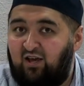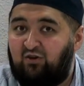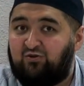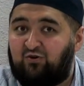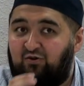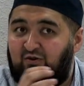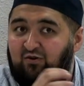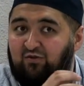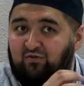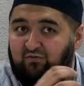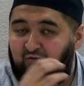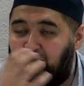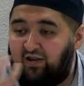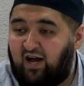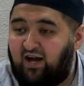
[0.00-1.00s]
So
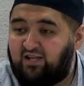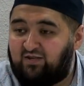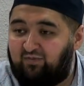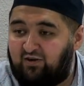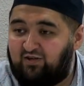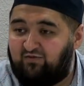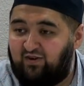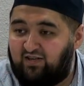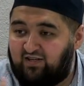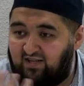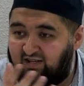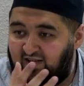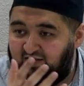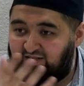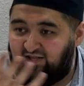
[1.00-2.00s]
one aspect of it
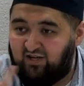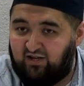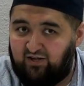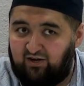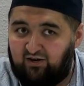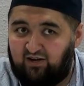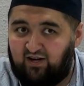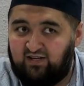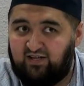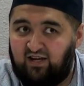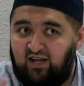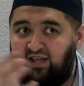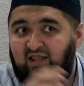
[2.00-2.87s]
is clear cut.